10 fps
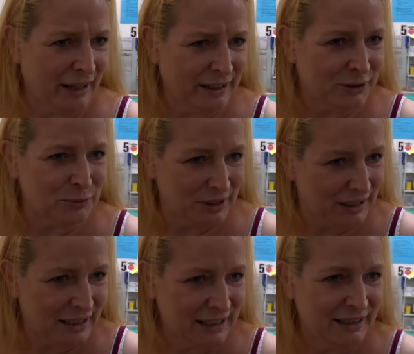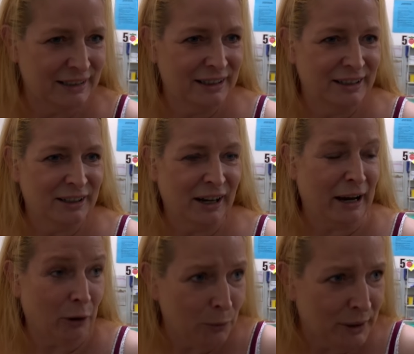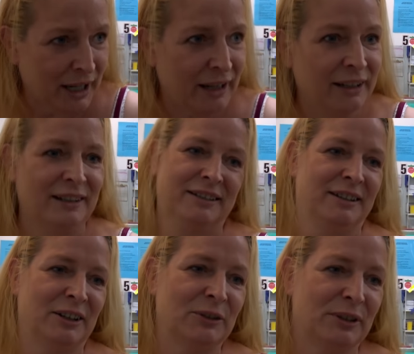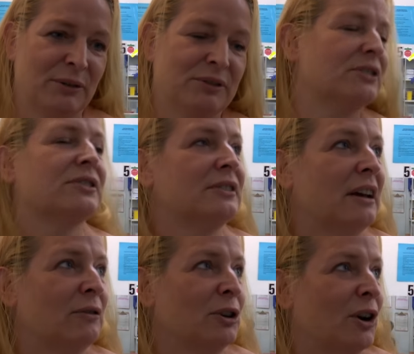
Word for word: addict, really? A heroin addict? You know, they would just never